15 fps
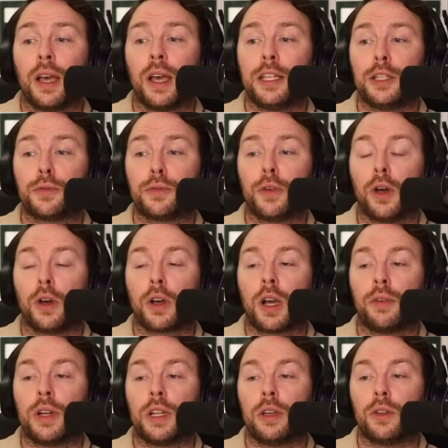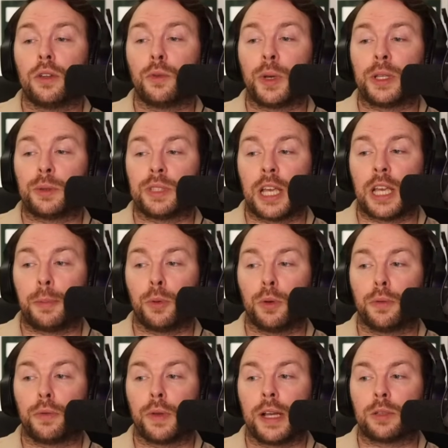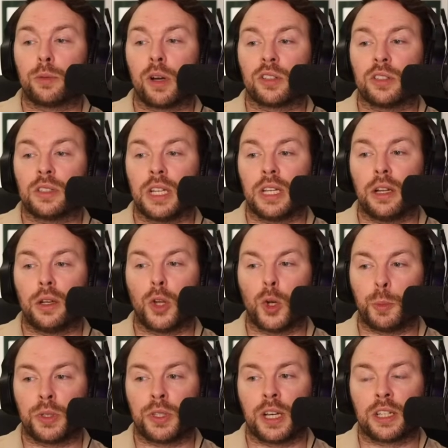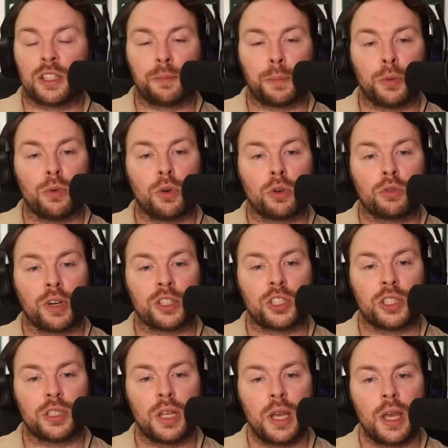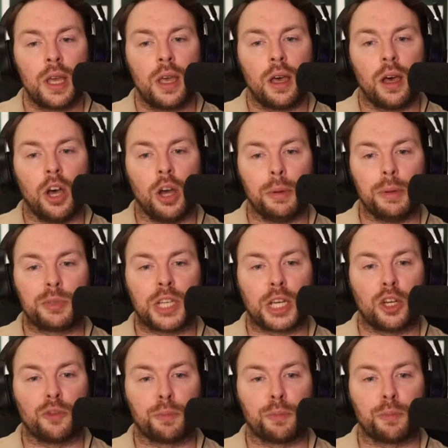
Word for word: and he's currently on the way to his airport to fly to Argentina. No protective boot or crutches. Um, he was taken off